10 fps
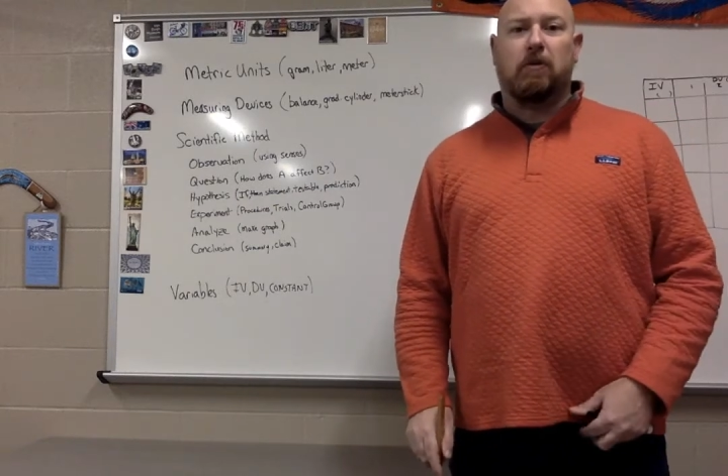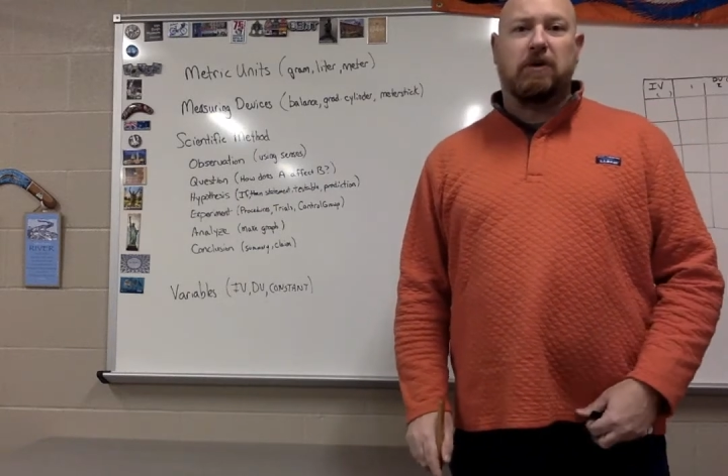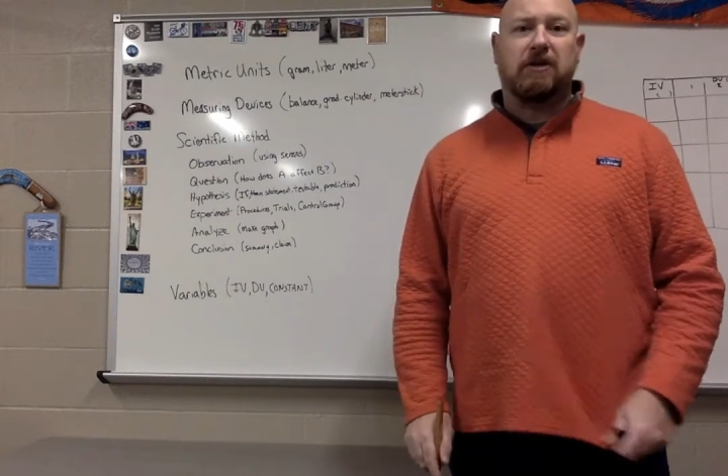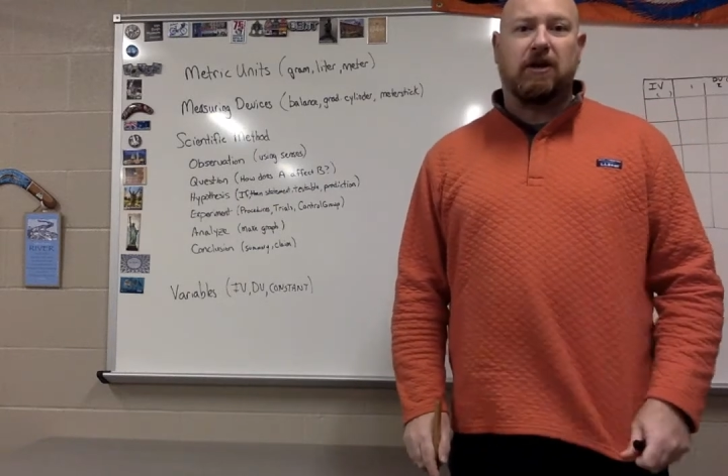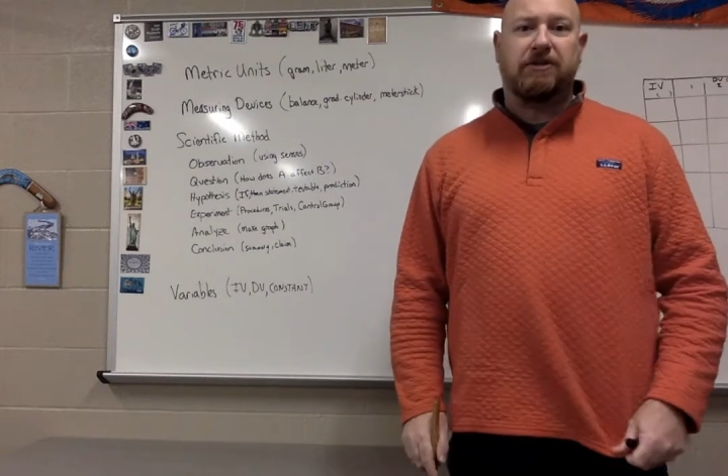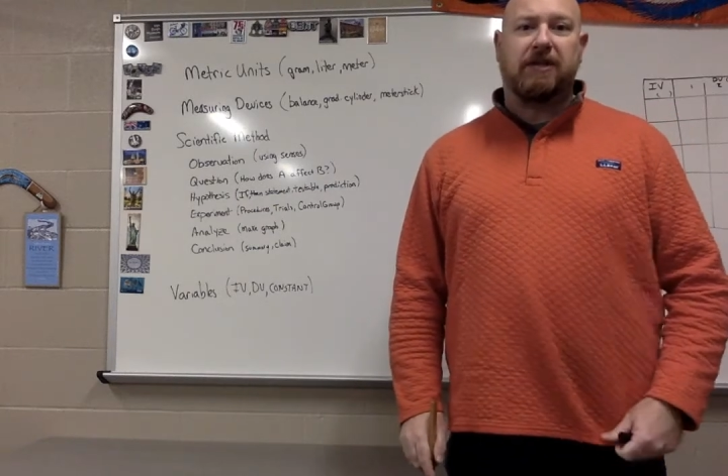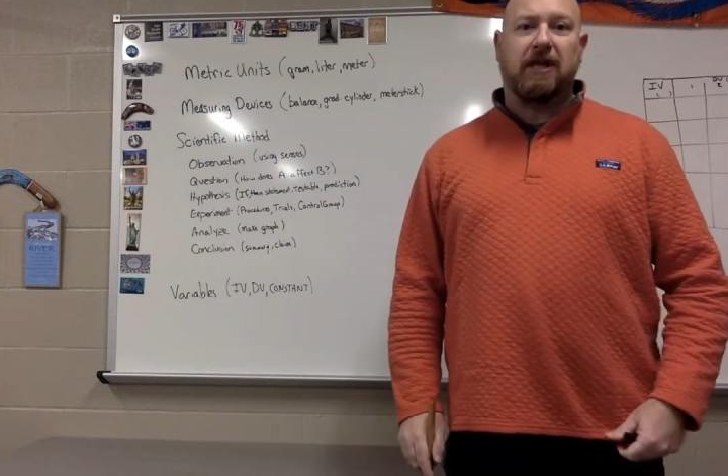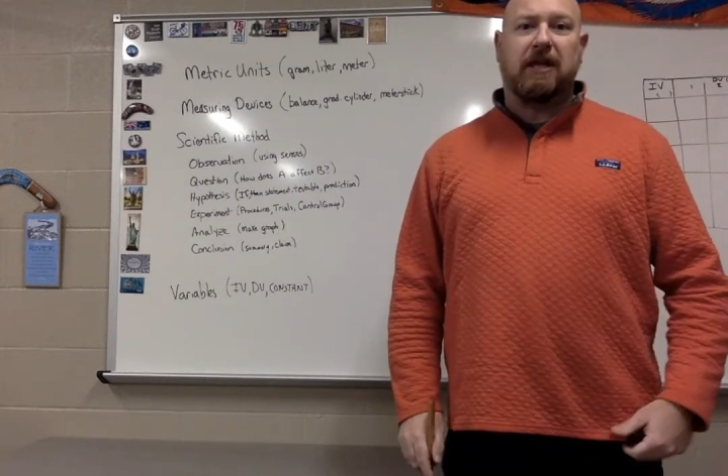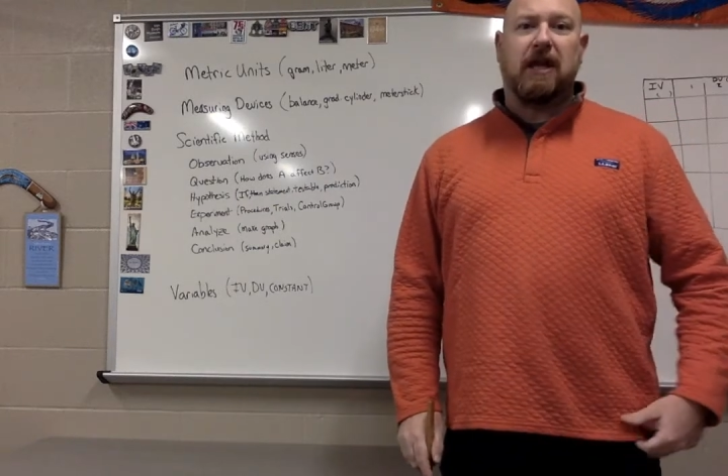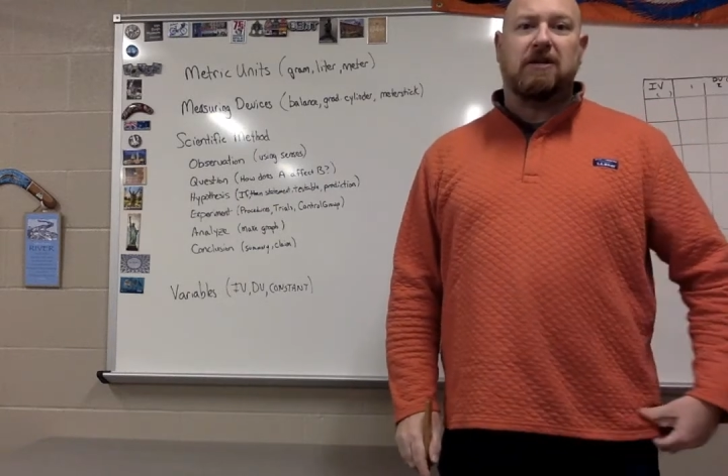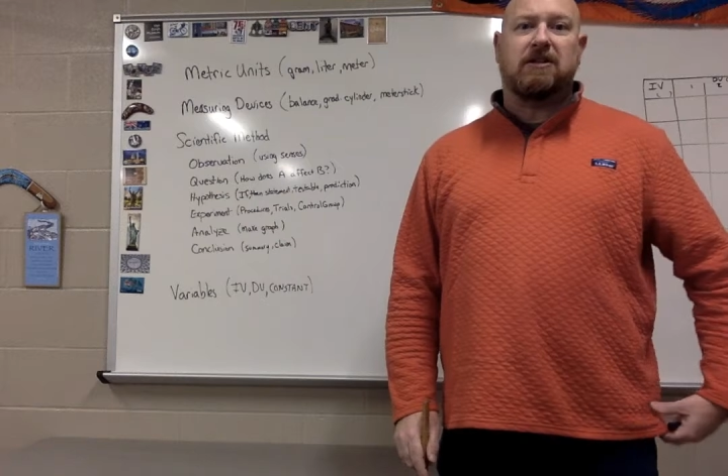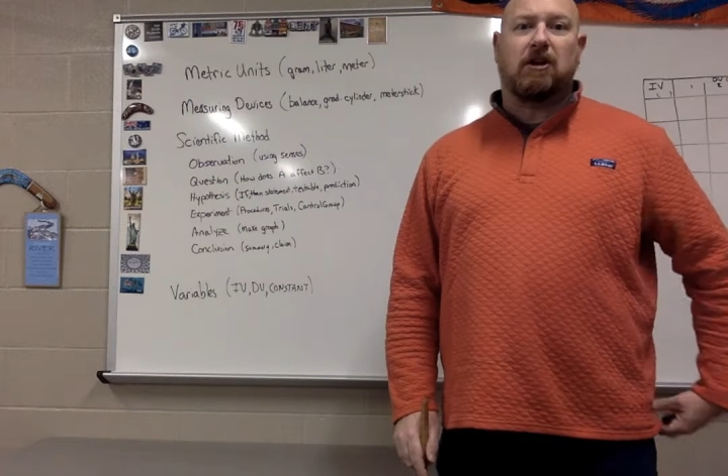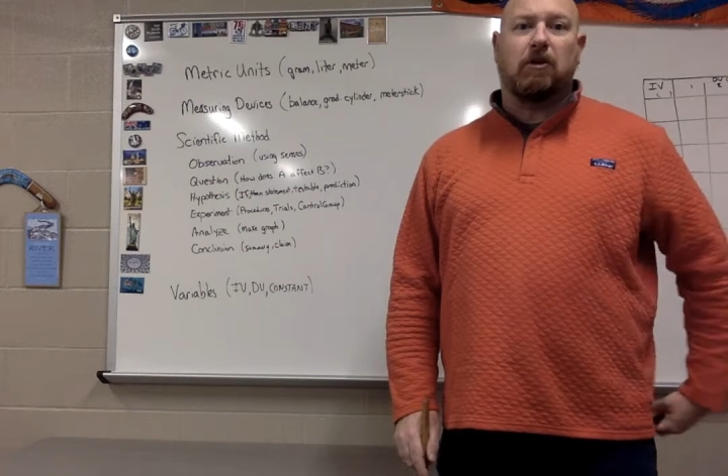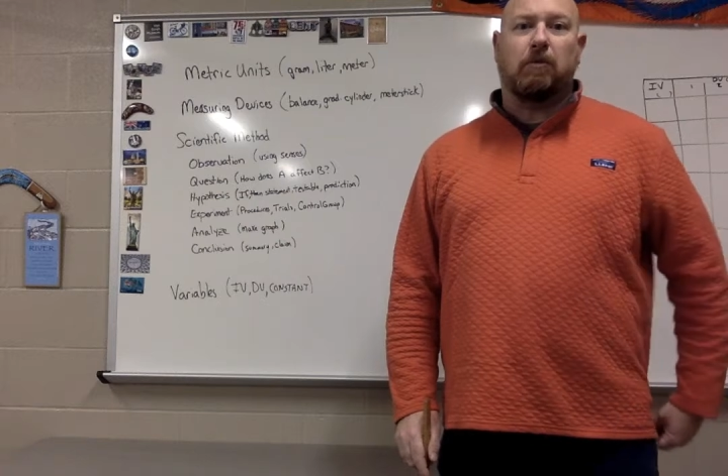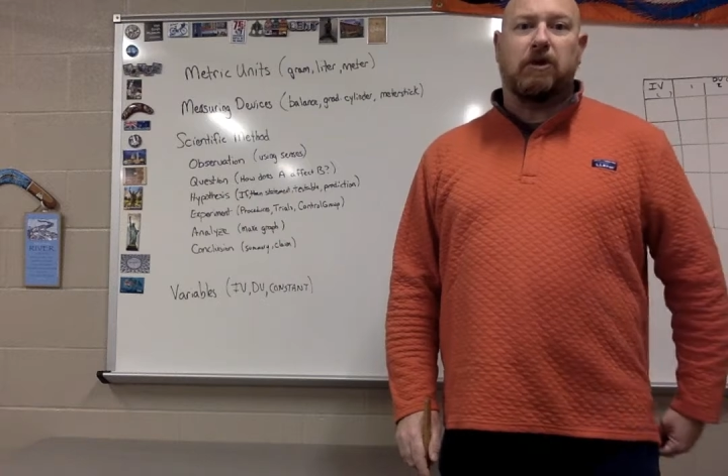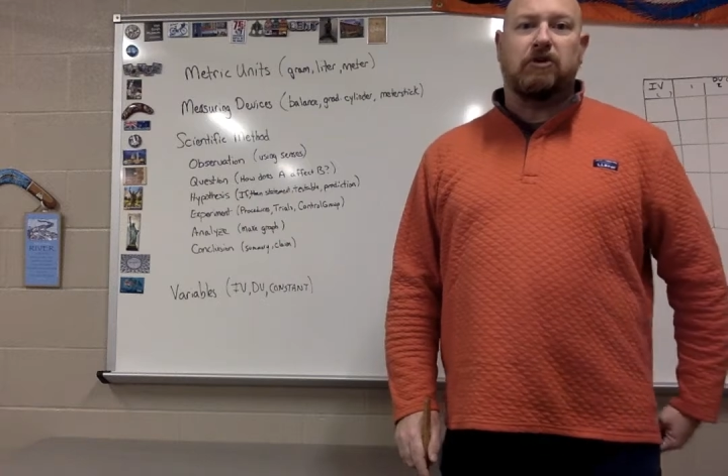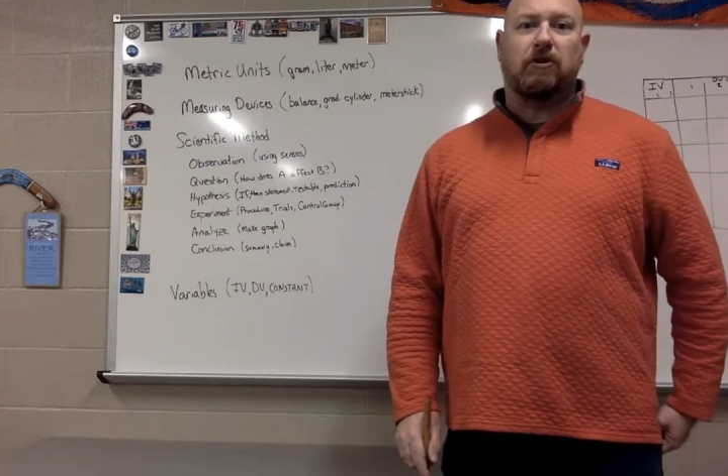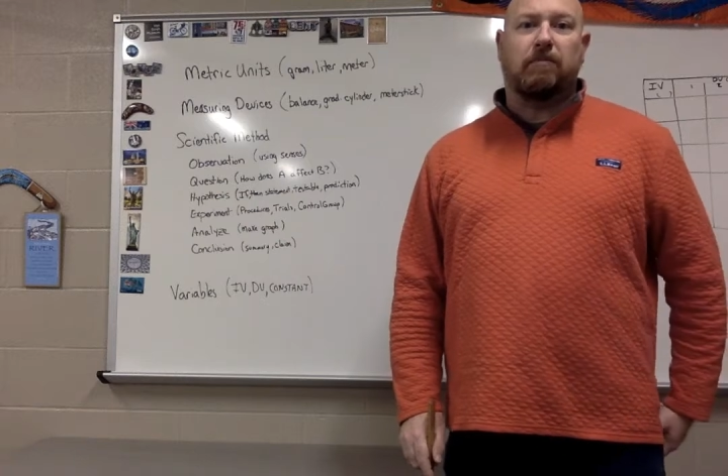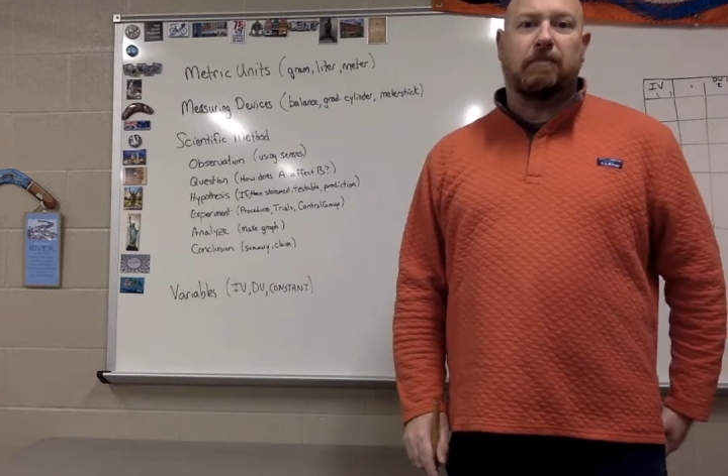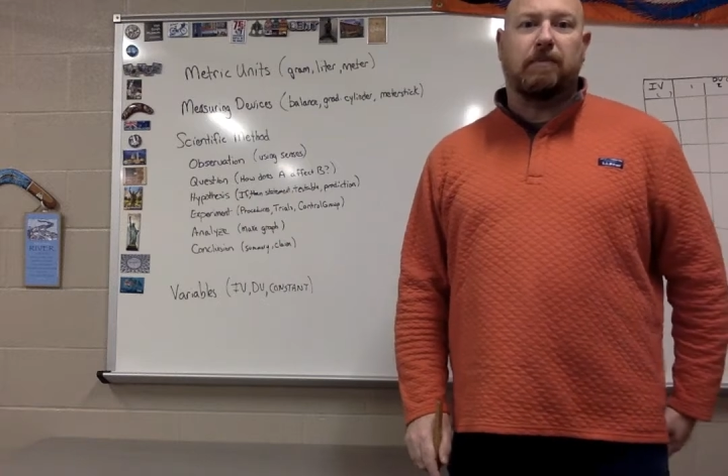results against our original